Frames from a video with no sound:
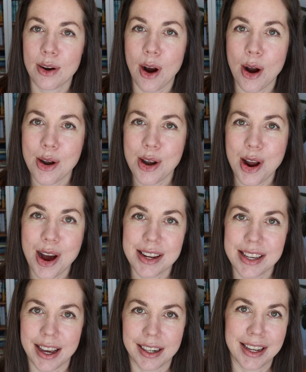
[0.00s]
her are
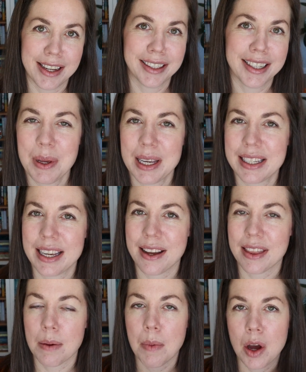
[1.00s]
not yet in because I
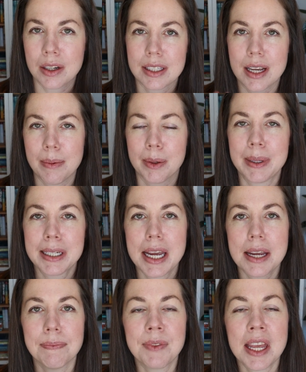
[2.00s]
got them on Cyber
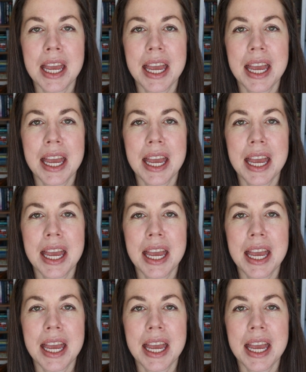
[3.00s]
Monday.